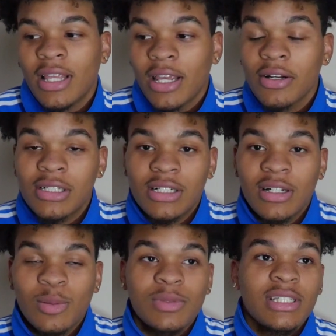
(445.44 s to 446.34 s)
Here
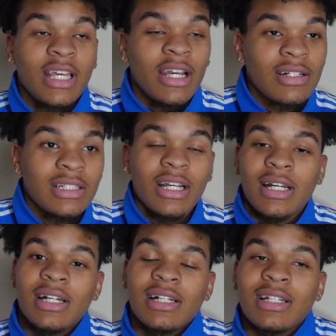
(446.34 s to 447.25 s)
comes
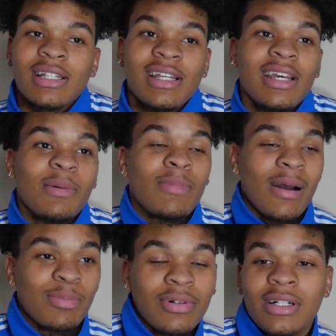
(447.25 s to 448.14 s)
GARRYUN, my
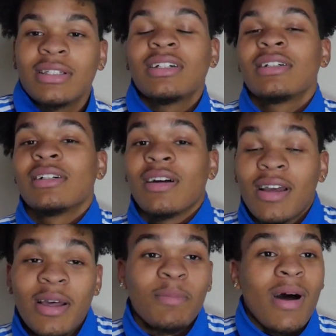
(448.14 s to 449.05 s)
brother,
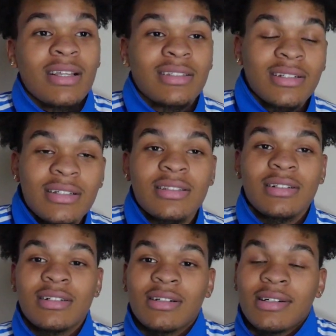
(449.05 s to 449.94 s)
my
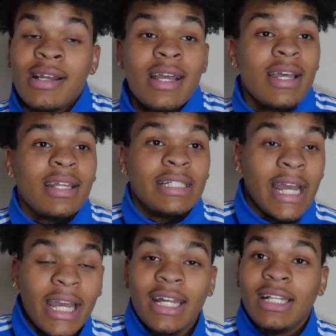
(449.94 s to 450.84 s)
sister,
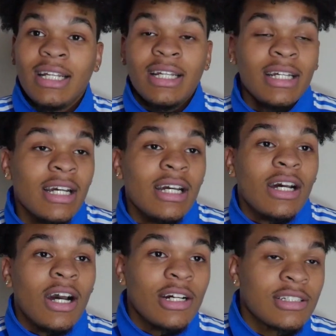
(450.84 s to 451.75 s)
Danny,
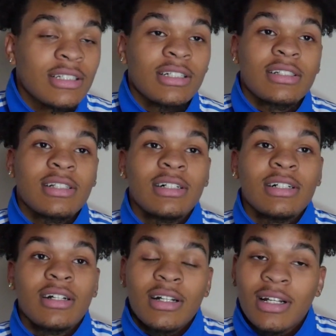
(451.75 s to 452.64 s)
her
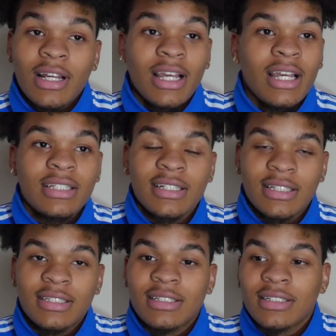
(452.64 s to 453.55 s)
sister, and
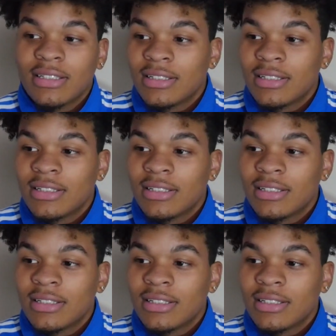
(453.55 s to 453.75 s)
just